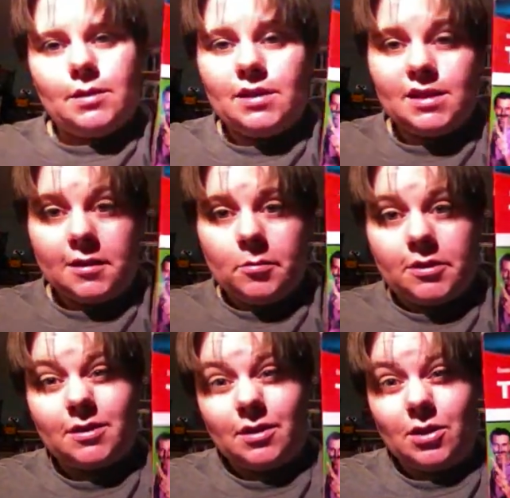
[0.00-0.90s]
of the
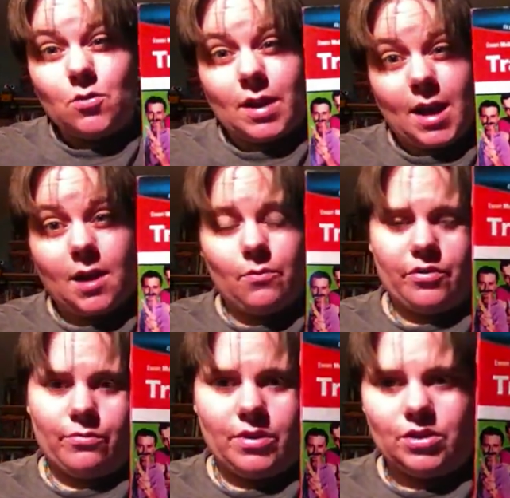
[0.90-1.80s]
steelbooks in the UK
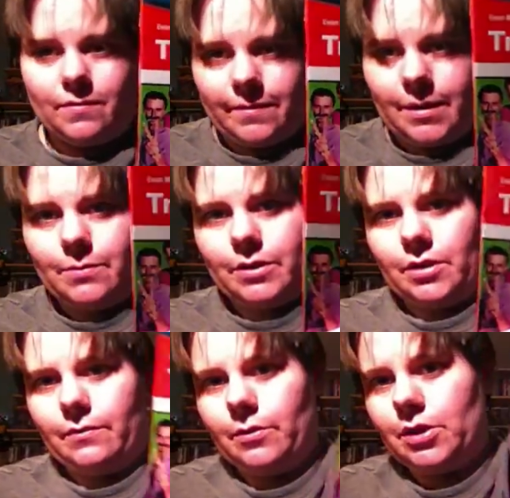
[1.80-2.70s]
were region-free,
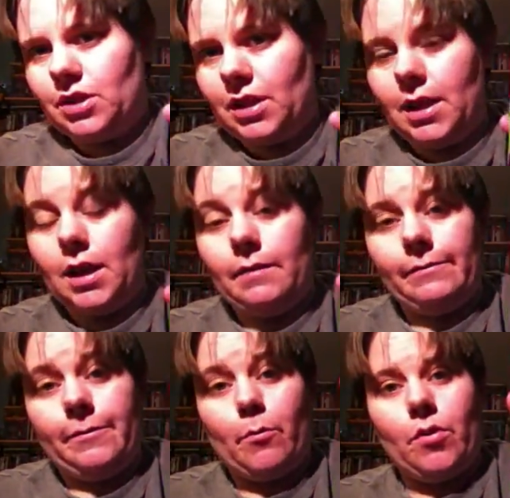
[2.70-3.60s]
which unfortunately,
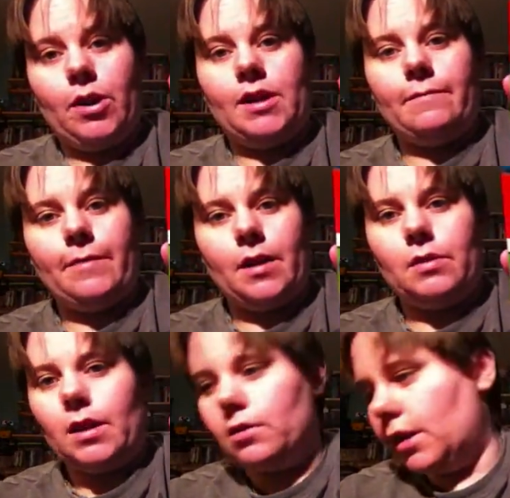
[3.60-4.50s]
from what I
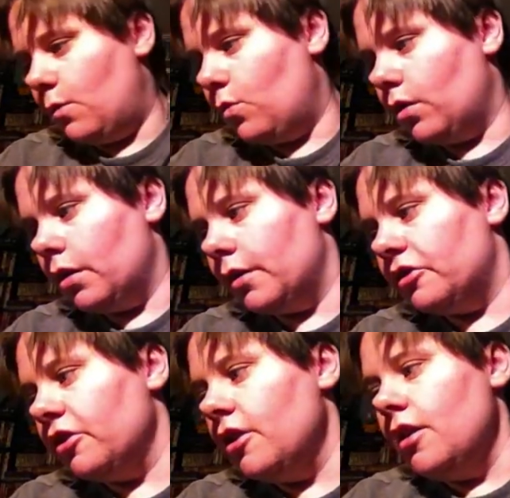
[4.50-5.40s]
found out, they
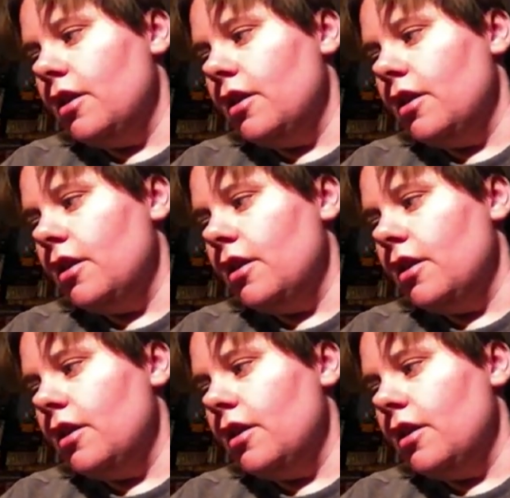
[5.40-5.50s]
weren't.